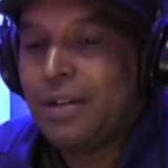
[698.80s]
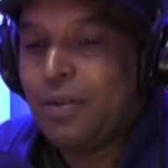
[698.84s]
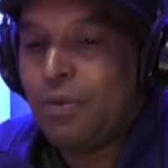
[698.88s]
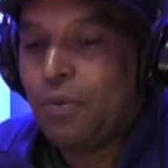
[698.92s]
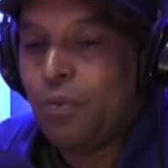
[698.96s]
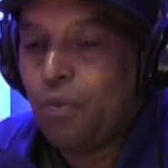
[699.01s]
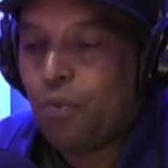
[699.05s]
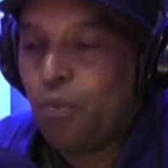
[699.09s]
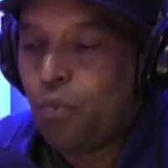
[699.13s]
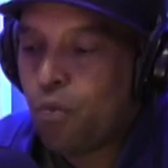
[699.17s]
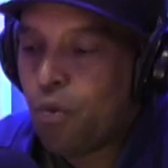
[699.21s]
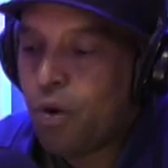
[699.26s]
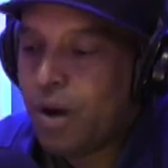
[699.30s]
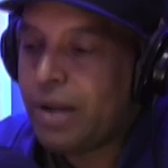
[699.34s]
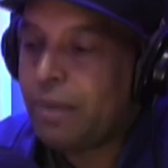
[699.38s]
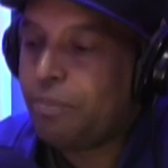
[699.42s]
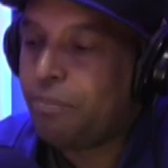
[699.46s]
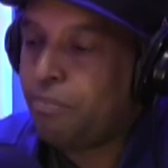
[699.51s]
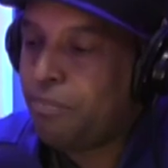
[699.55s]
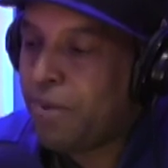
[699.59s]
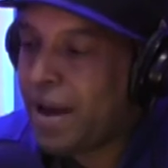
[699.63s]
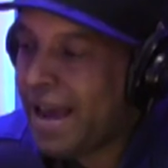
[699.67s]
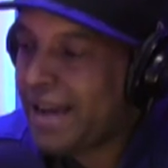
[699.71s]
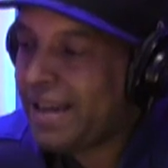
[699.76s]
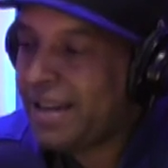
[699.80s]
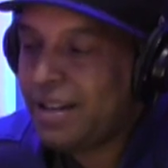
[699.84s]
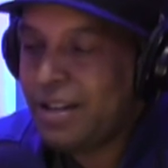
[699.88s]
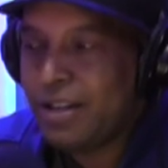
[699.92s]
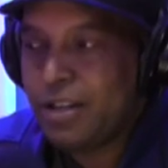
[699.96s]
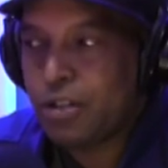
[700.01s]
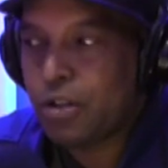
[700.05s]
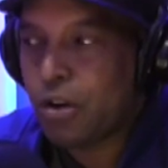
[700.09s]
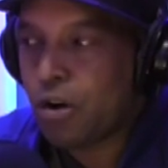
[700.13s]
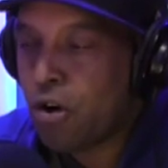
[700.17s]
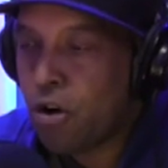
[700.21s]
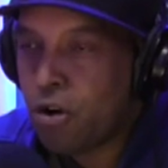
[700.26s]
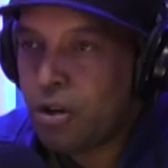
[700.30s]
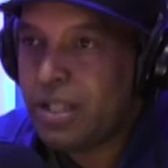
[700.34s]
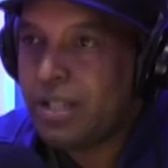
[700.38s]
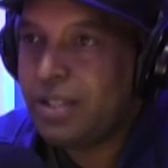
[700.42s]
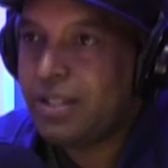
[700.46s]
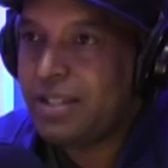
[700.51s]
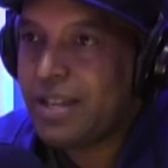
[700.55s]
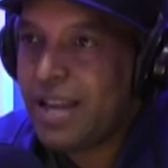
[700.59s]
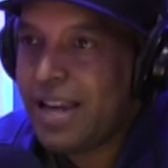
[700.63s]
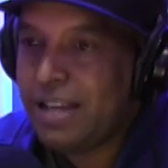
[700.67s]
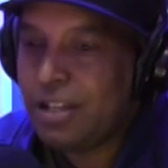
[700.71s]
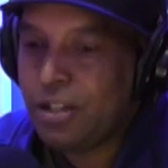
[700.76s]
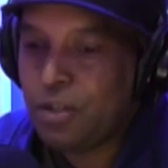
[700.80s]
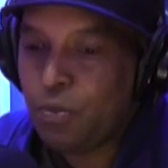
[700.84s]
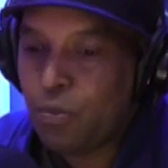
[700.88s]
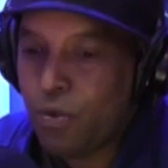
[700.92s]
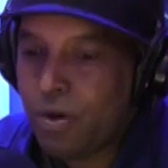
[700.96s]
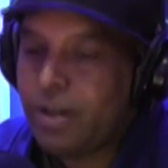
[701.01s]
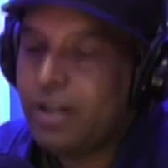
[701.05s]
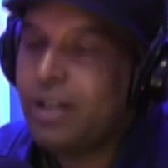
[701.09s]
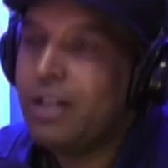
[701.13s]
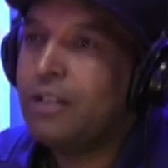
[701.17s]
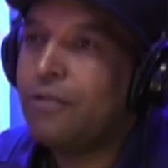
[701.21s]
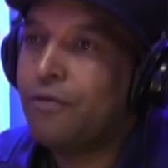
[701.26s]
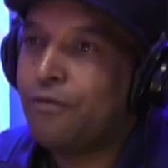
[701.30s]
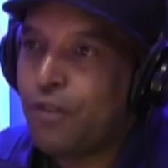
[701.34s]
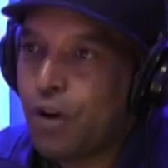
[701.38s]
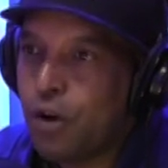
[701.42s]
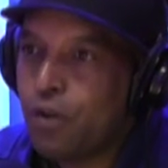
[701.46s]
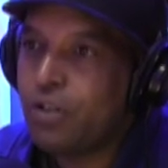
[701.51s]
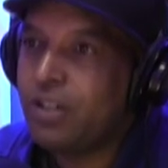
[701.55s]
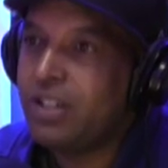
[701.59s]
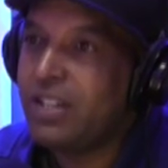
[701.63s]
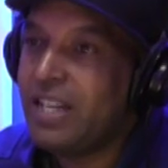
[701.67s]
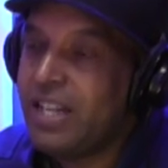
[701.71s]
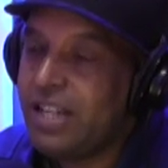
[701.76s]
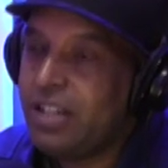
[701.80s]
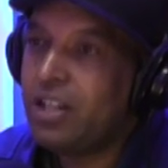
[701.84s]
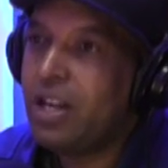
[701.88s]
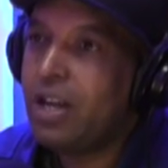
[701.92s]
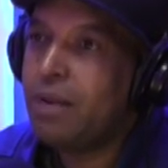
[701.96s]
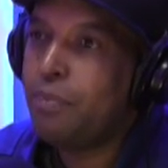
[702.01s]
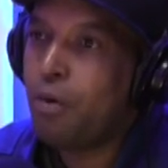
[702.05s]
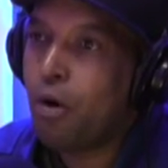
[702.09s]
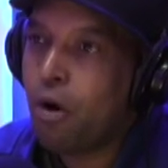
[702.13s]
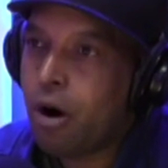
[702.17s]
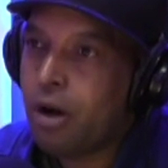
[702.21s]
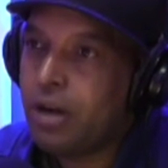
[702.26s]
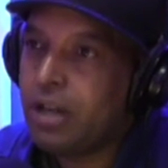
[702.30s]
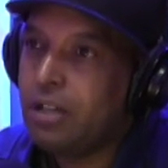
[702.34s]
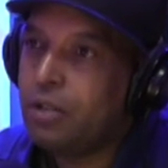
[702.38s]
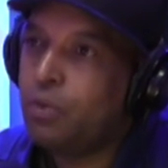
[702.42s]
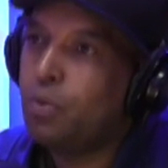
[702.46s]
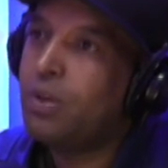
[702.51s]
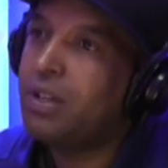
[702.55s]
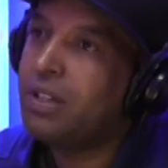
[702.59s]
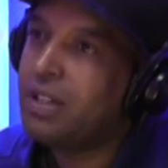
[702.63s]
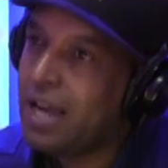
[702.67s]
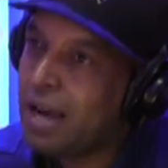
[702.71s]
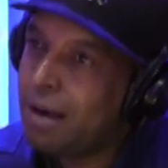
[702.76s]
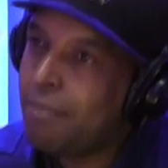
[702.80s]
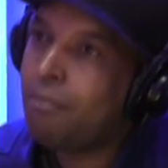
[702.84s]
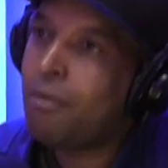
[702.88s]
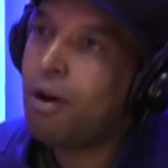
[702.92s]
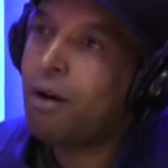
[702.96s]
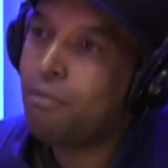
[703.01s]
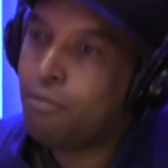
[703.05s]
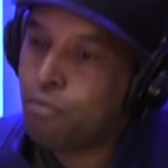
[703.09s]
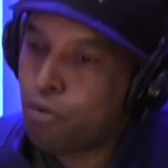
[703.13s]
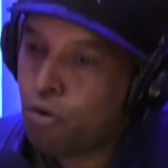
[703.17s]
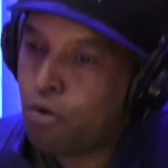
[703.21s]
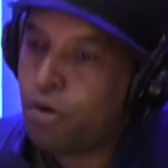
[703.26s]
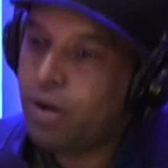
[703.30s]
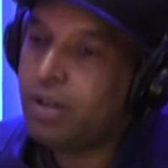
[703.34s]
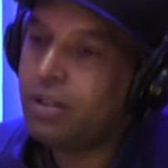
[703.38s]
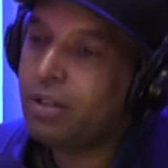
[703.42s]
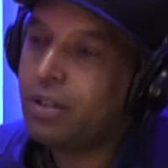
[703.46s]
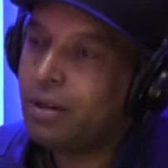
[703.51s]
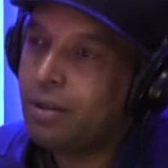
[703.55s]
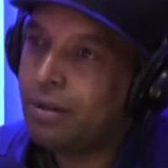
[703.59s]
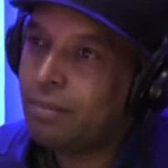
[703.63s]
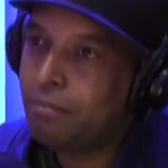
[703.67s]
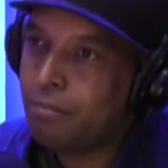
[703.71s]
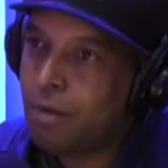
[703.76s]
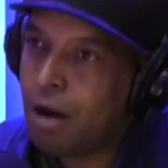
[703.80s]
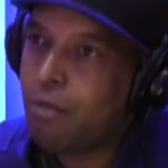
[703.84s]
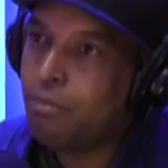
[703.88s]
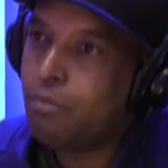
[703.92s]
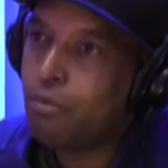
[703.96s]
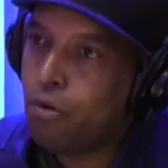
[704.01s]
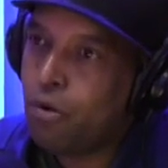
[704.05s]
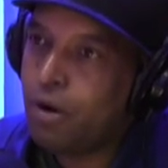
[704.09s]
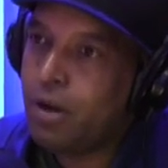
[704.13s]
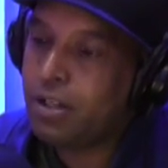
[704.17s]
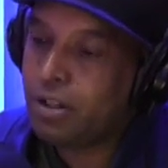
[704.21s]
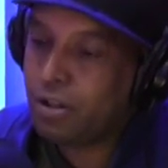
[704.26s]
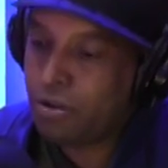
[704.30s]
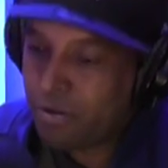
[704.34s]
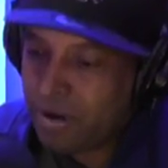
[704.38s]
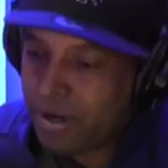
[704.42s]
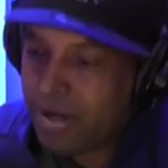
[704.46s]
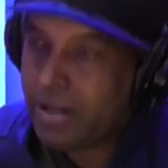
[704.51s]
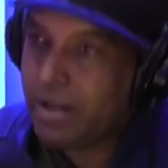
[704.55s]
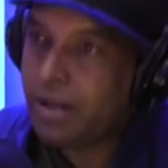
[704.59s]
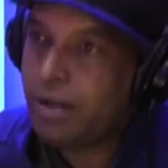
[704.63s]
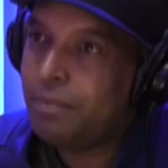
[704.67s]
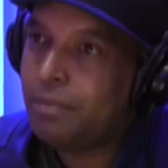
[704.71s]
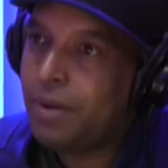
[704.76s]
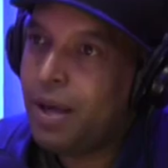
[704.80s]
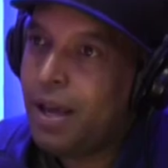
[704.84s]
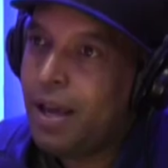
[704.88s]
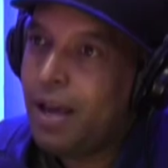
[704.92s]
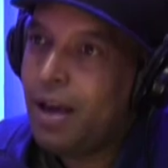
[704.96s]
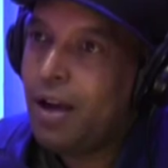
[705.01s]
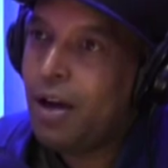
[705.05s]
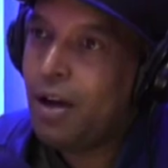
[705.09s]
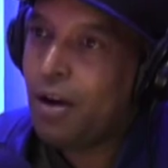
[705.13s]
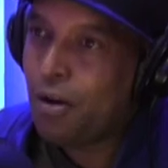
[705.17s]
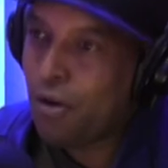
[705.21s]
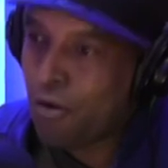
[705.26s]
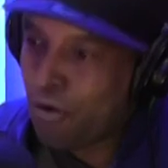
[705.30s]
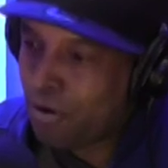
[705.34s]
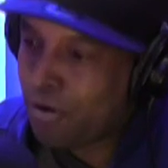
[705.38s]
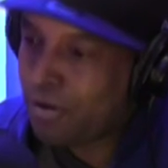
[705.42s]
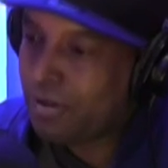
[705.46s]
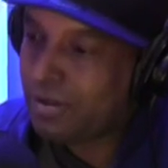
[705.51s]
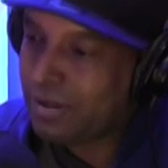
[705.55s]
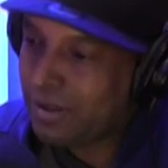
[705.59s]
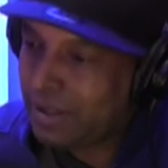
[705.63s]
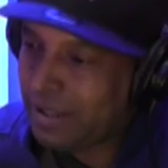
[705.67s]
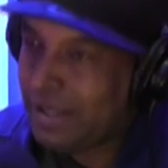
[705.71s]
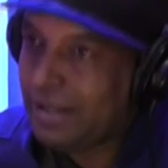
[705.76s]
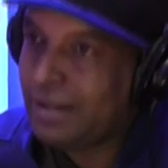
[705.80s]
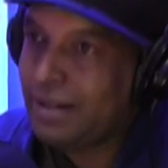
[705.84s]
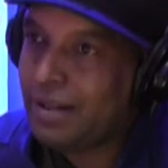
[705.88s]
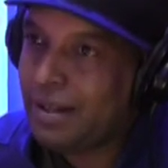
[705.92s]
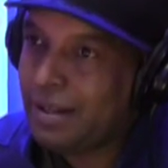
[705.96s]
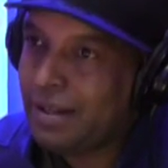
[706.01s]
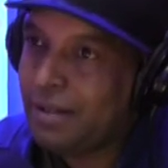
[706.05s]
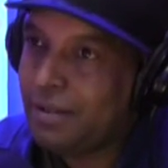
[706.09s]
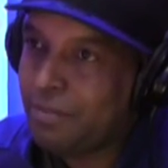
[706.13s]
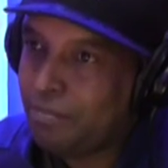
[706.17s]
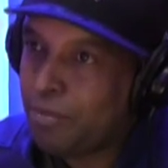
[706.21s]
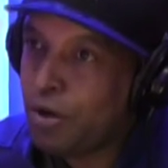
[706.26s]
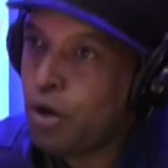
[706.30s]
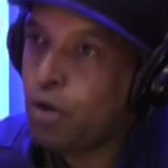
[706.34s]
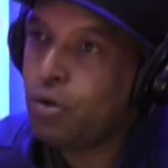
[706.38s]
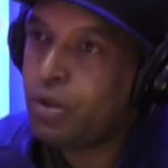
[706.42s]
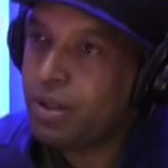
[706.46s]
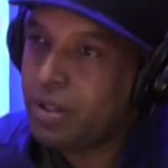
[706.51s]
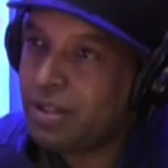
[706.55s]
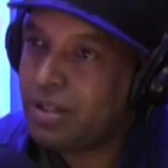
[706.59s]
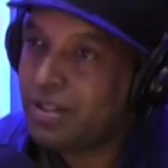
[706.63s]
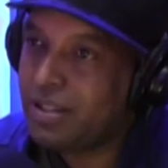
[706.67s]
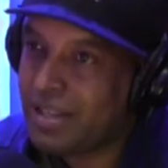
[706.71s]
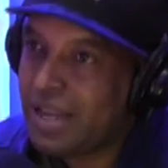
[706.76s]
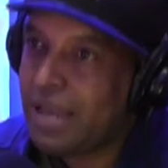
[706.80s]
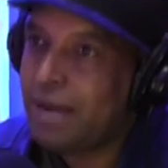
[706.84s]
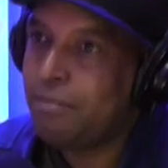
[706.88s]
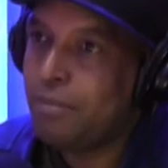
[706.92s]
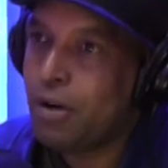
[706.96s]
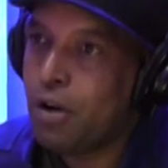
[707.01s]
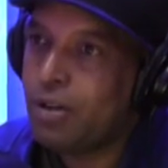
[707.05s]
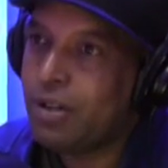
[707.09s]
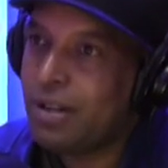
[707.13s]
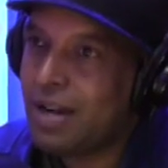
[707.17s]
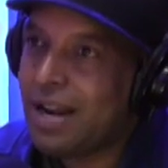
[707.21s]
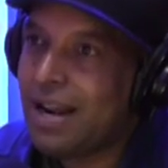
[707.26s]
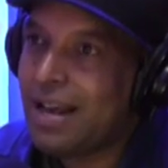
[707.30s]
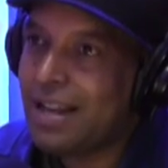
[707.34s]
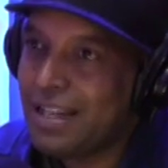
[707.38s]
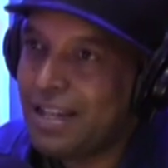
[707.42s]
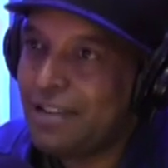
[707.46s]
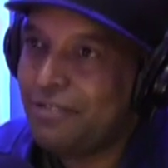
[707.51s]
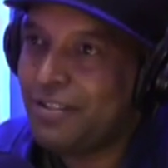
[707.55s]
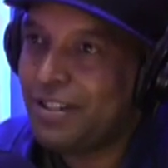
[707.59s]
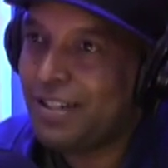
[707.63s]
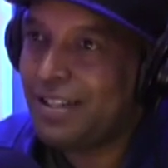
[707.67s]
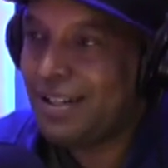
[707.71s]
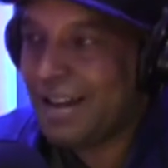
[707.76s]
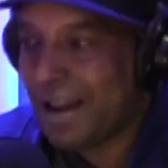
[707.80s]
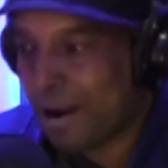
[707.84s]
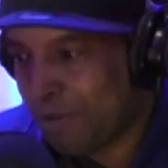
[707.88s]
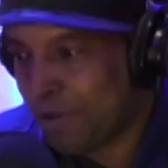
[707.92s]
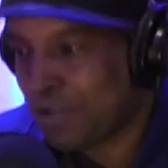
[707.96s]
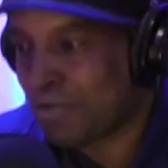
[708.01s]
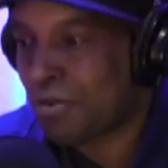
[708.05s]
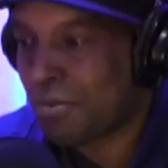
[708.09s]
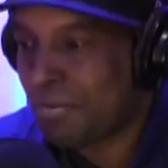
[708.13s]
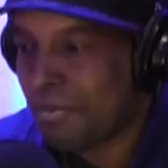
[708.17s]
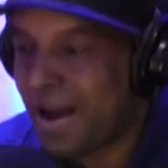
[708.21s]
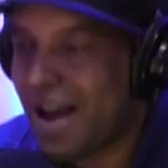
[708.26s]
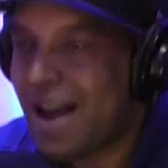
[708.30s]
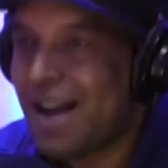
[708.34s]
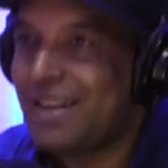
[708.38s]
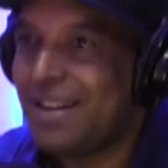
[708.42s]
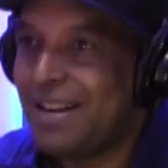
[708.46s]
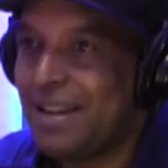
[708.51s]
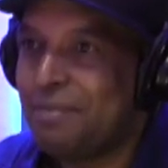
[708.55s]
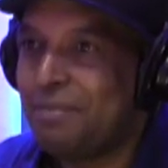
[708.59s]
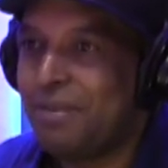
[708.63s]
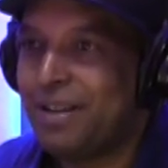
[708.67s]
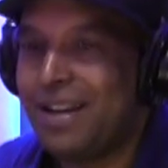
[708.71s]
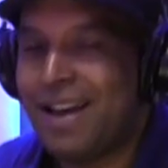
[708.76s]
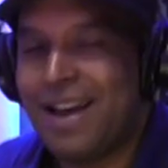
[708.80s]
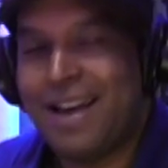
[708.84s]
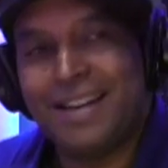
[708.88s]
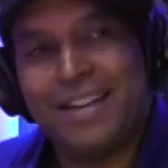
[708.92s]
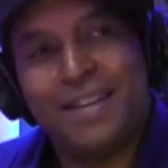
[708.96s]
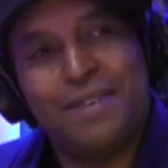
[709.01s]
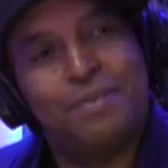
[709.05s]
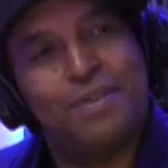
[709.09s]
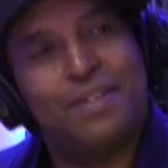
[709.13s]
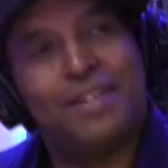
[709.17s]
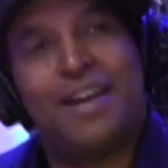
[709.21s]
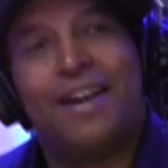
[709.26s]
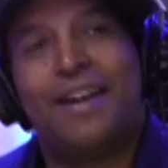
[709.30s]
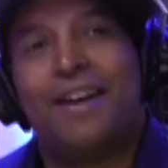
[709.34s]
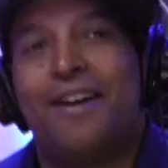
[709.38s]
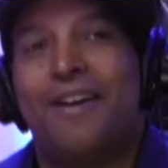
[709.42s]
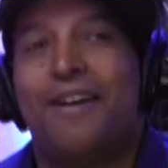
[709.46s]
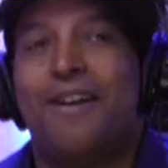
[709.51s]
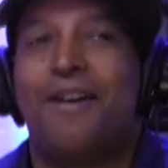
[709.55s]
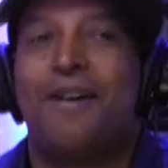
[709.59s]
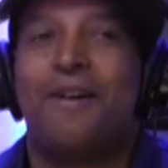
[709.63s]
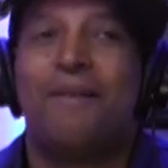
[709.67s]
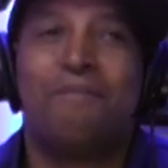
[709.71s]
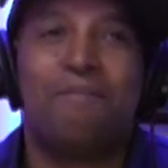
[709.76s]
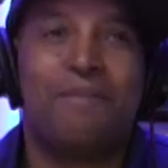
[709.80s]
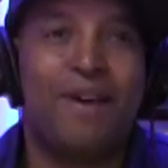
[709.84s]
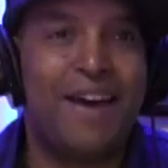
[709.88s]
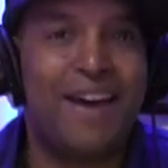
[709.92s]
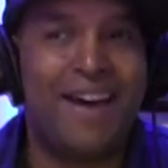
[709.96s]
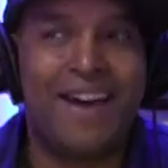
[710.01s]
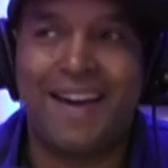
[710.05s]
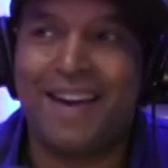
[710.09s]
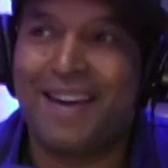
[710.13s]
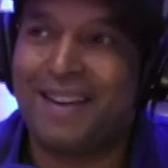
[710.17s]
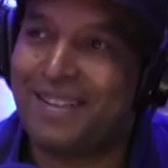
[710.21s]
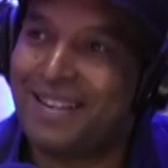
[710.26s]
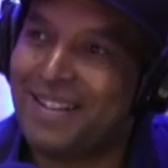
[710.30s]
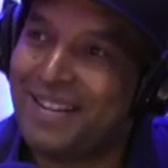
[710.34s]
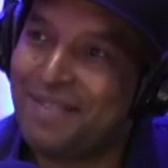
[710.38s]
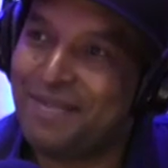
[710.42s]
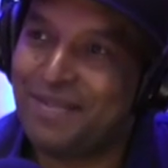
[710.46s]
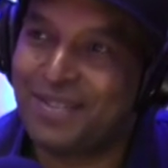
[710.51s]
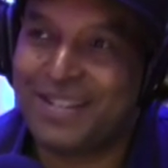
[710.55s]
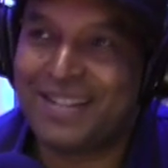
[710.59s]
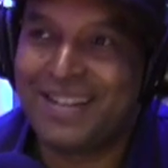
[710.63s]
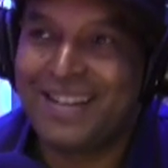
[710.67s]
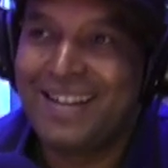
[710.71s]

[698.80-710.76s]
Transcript: back in his early stages, one of his first DJ parties was at my boy's my boy's crib mm-hmm. on in, in the building, the same building that I lived in. And I was yeah. reminding him of that. And he was like, oh man, he was